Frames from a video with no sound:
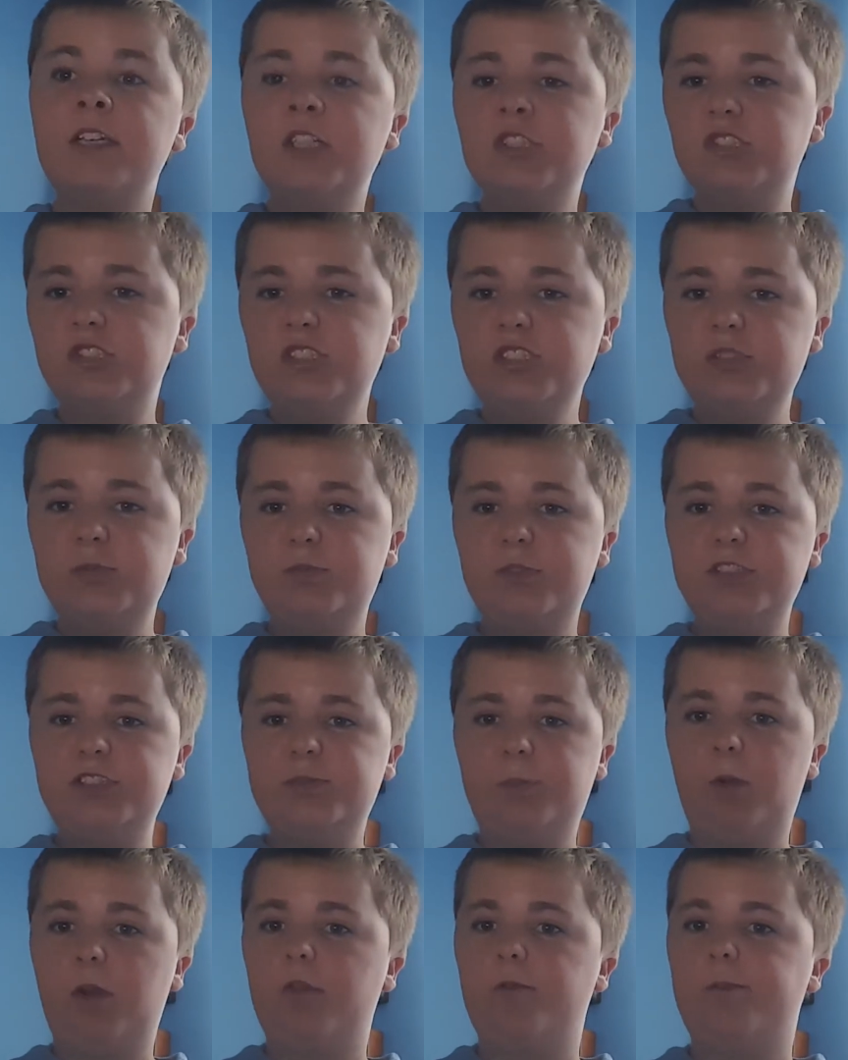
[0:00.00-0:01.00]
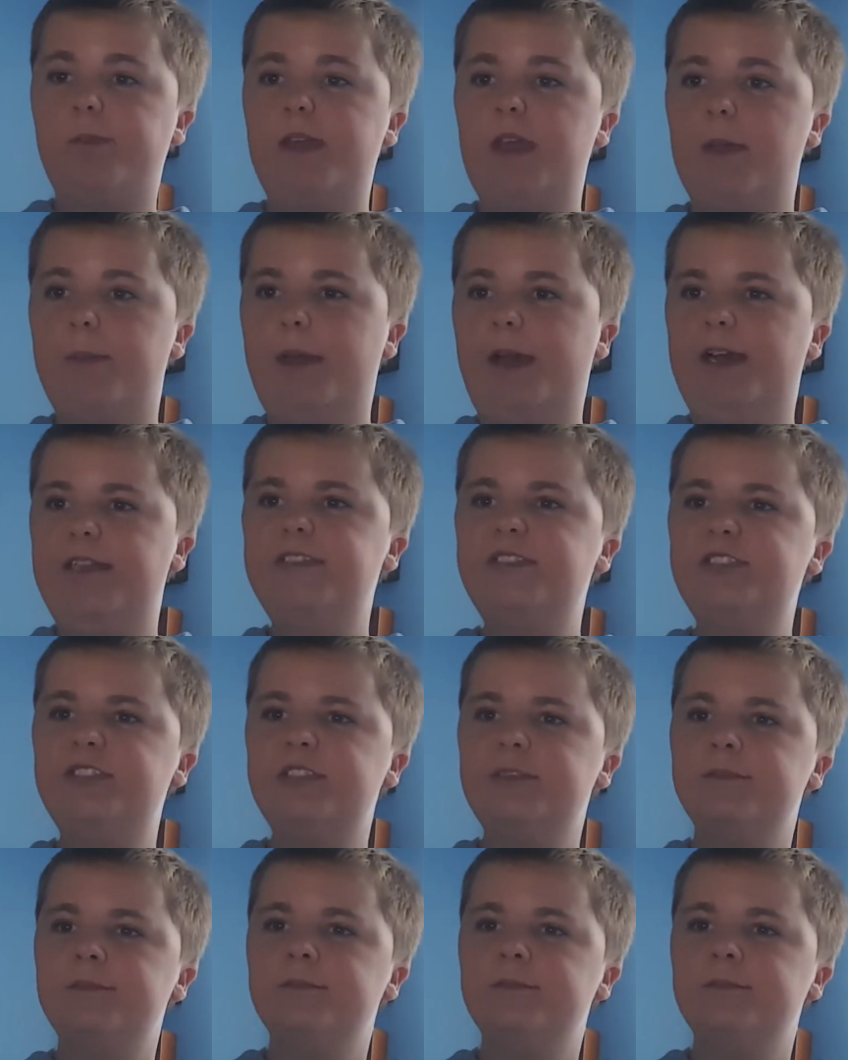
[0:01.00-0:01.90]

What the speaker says: She's the principal of BMS.